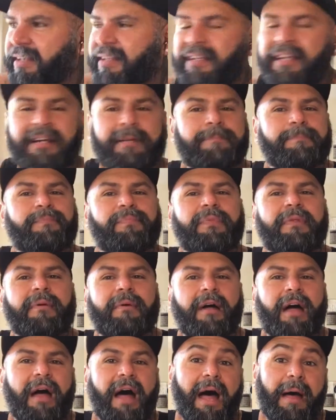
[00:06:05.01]
Look,
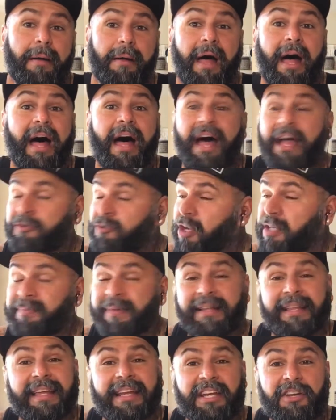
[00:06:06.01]
uh, I trust
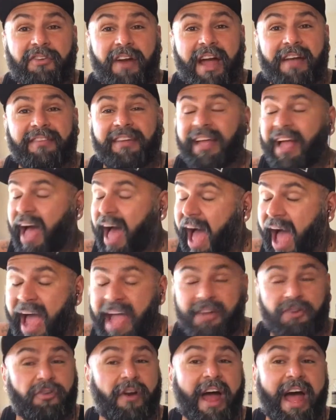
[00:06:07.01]
my lady driving.
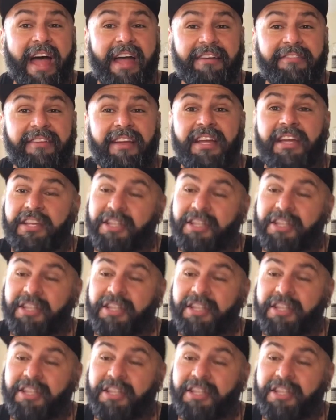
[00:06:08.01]
I drive.